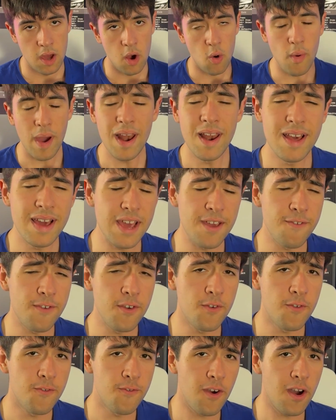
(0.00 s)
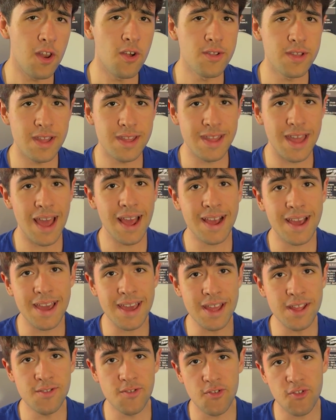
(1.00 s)
Well, if you follow the tech
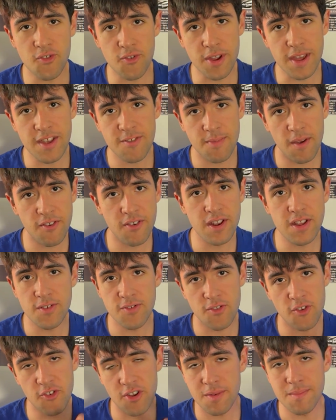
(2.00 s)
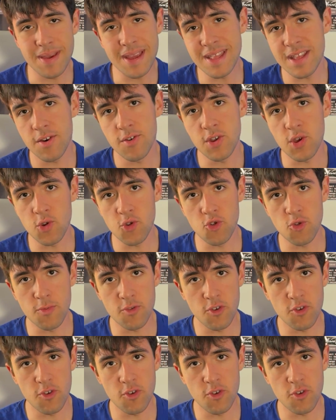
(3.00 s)
industry, especially on social media, on YouTube,